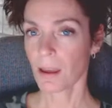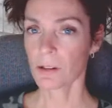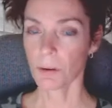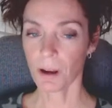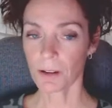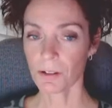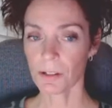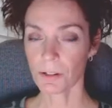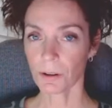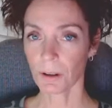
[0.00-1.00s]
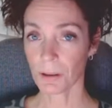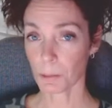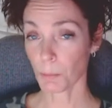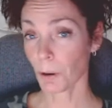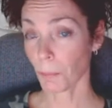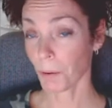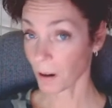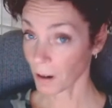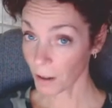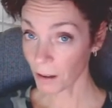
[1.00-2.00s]
So I just took a small
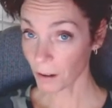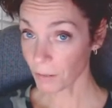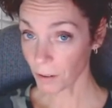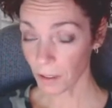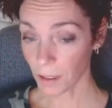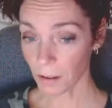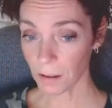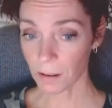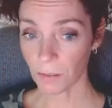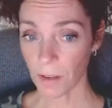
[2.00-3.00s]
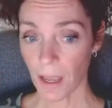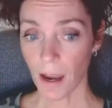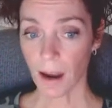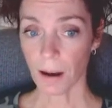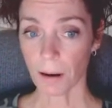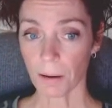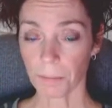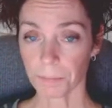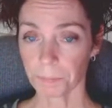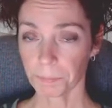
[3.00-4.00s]
part of her narrative,
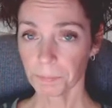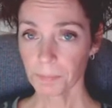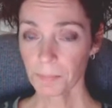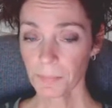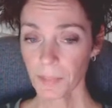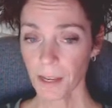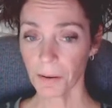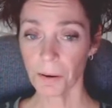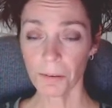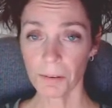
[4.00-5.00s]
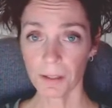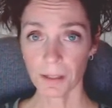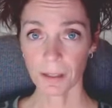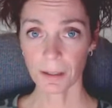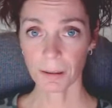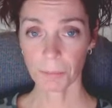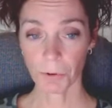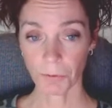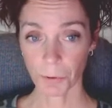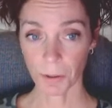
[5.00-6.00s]
um, and I'll
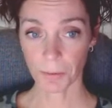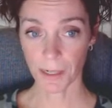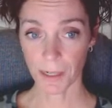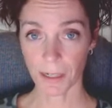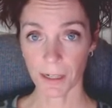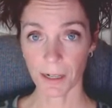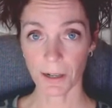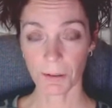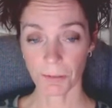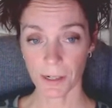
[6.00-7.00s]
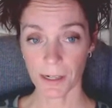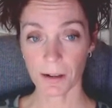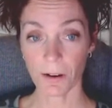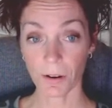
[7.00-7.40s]
move forward here and read.